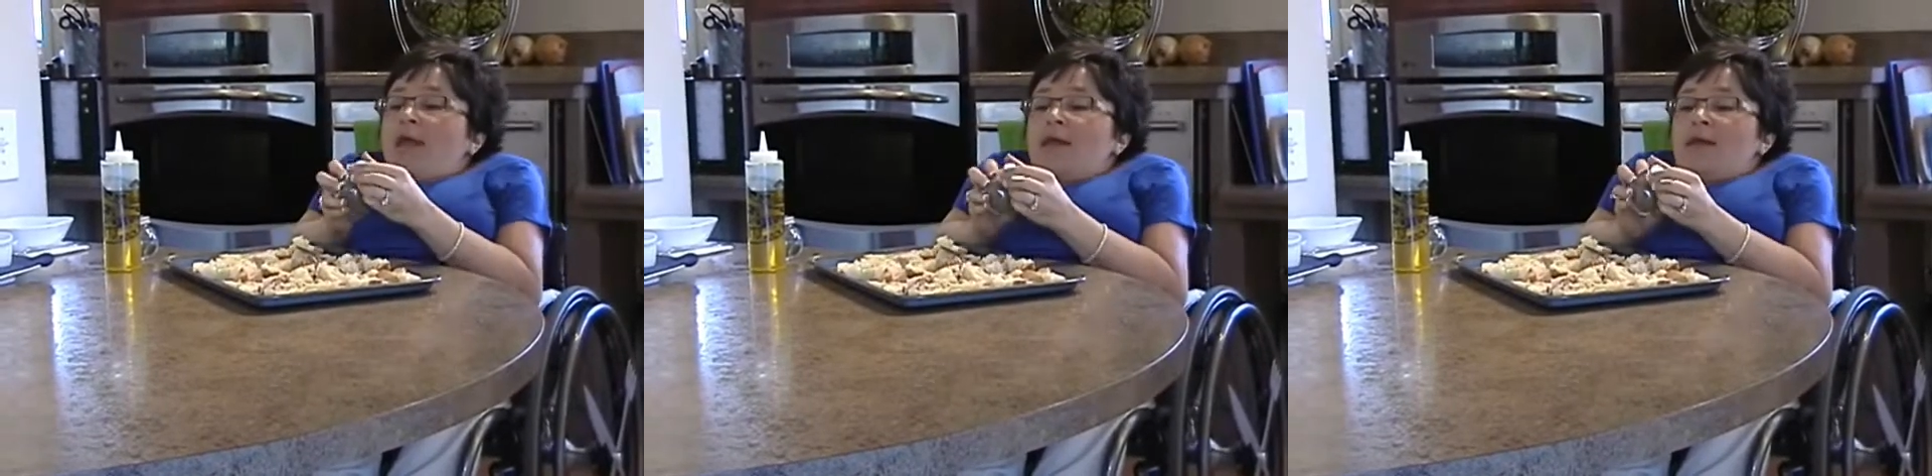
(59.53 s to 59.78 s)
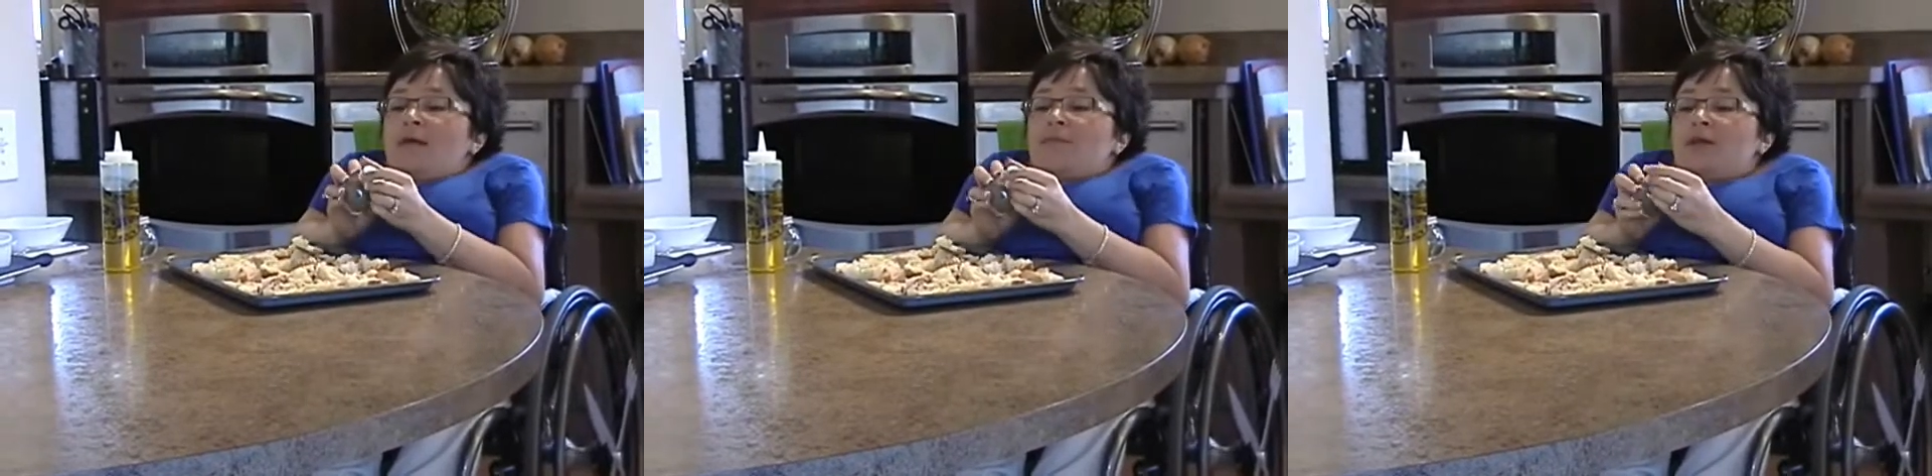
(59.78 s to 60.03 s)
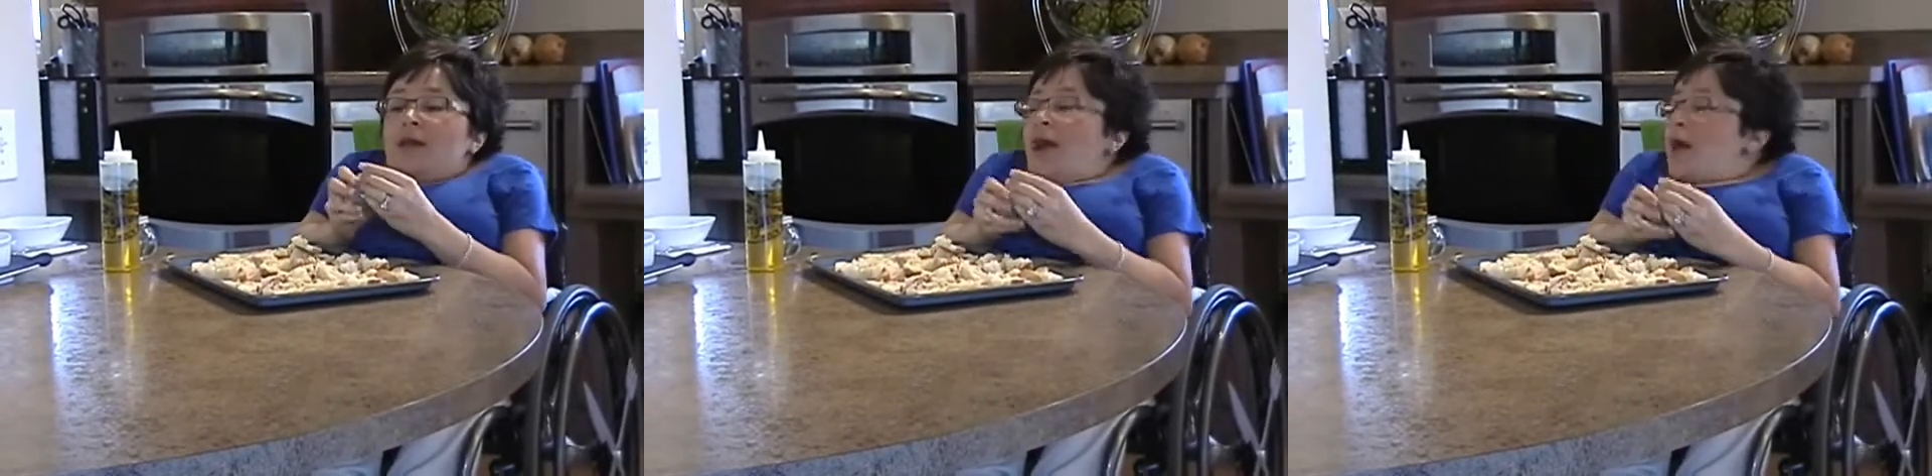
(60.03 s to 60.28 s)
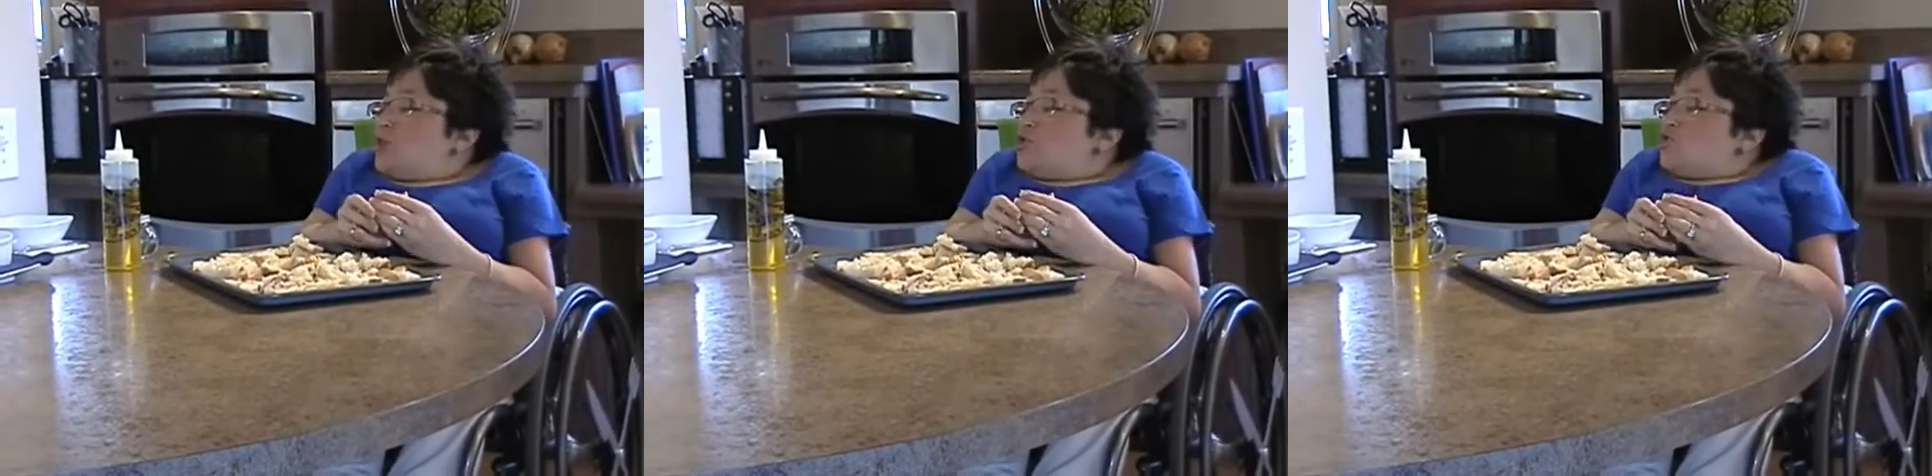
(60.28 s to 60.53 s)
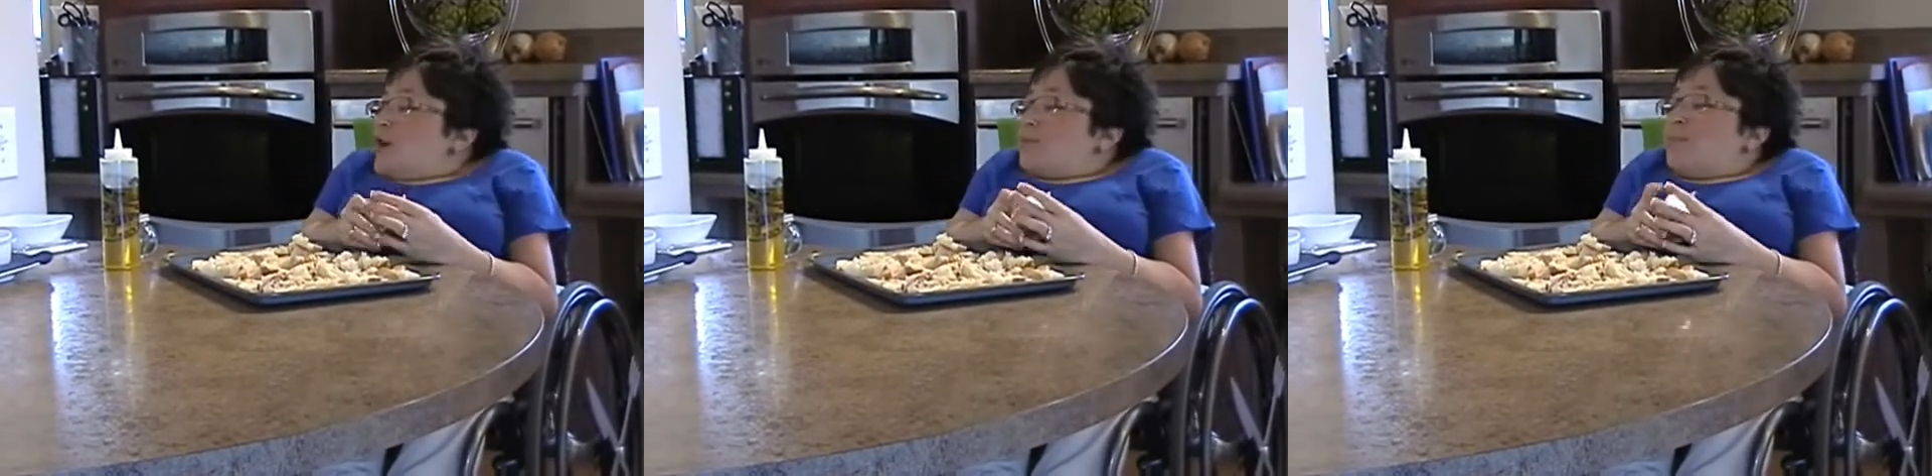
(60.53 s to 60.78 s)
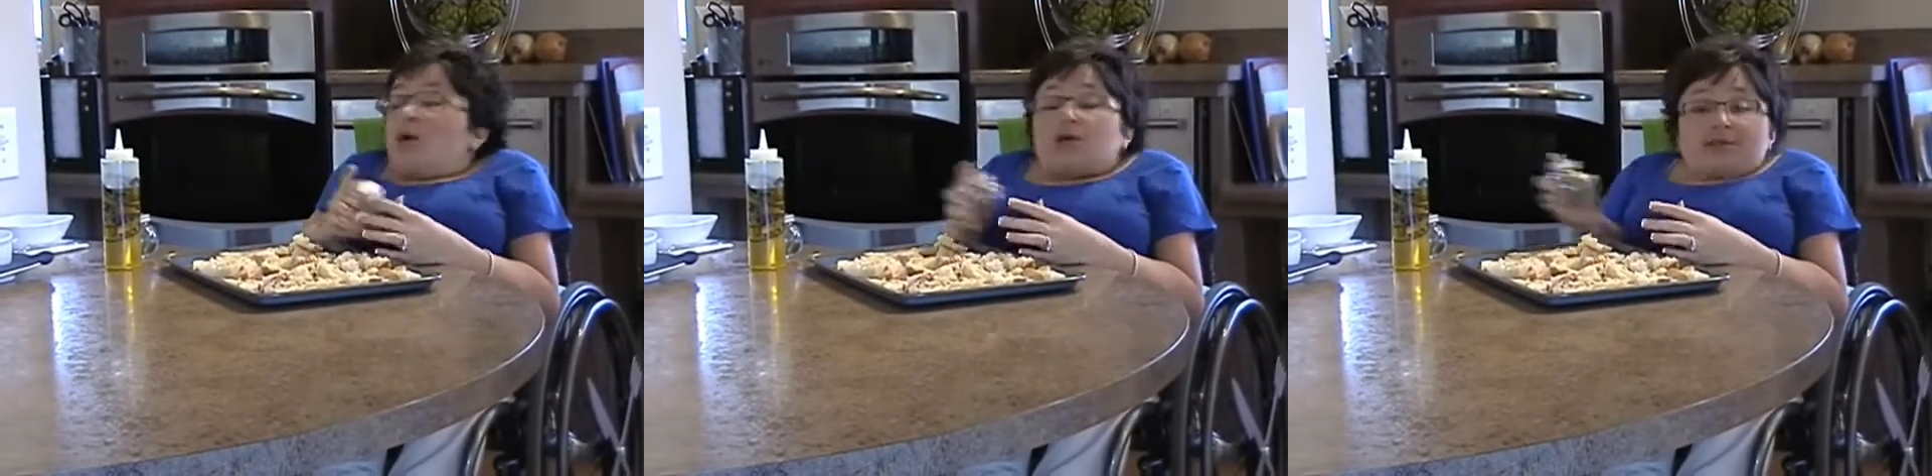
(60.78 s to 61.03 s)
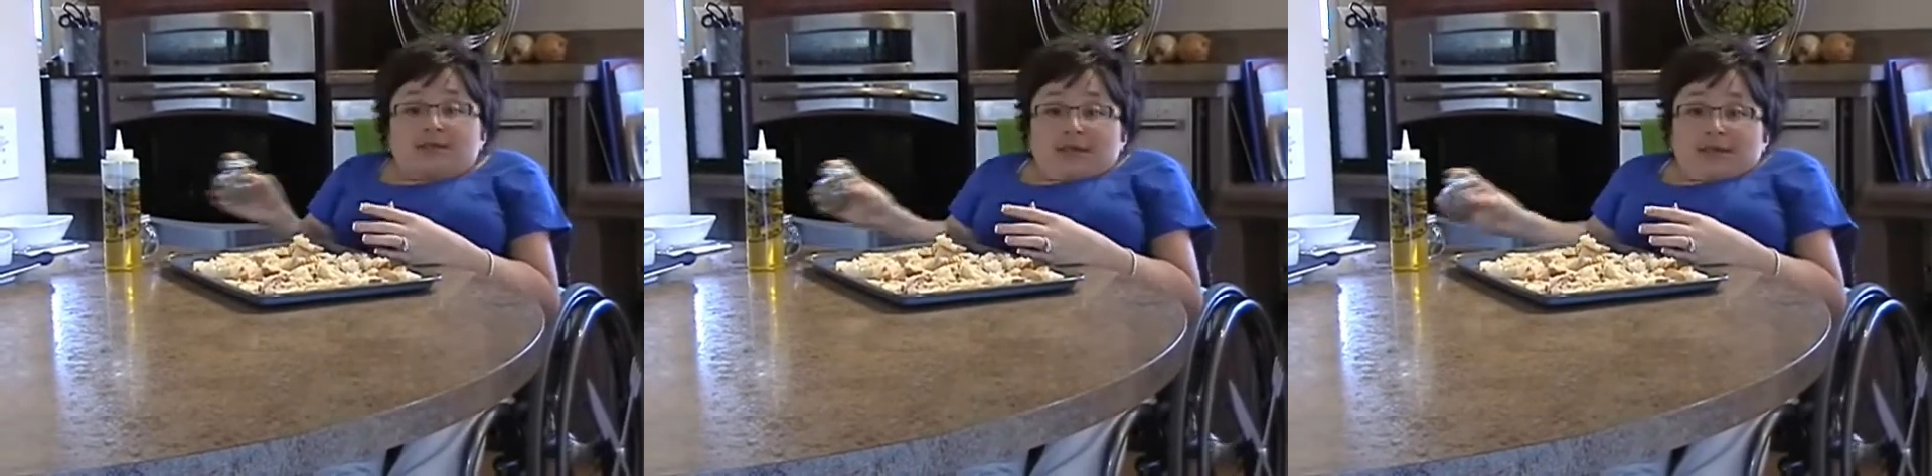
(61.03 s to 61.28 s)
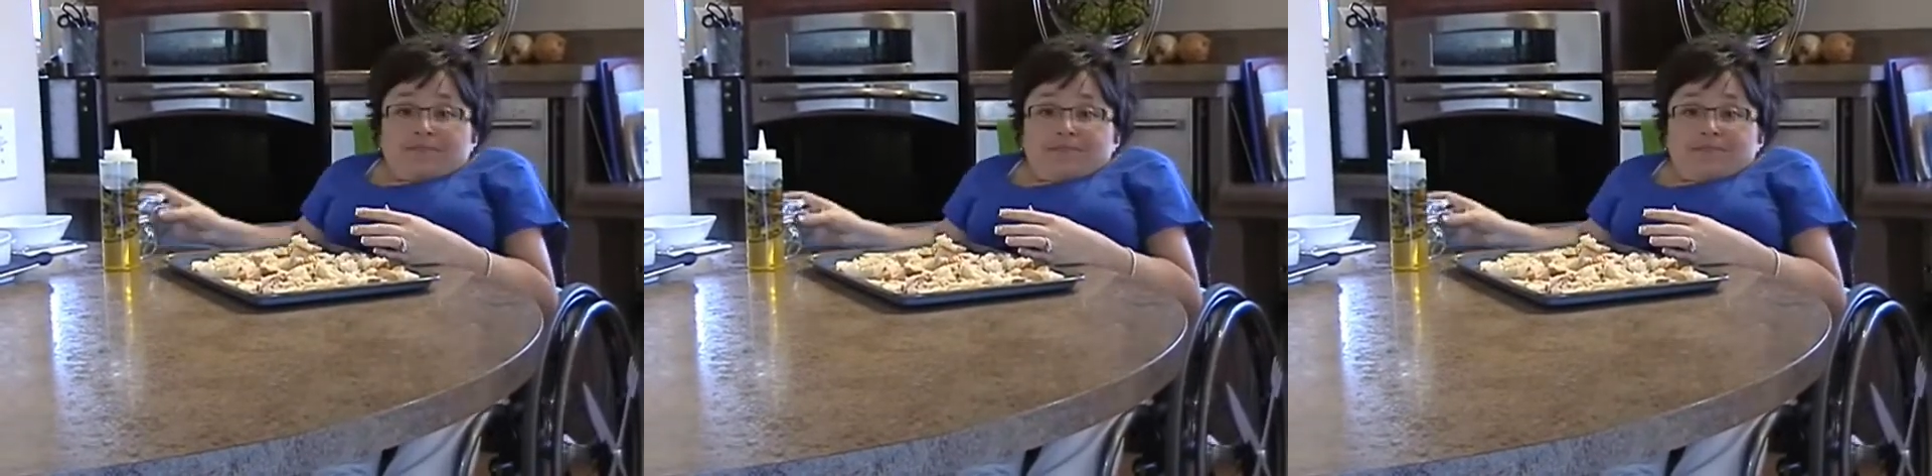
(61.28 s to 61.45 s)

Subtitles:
And I'm going to add dried parsley.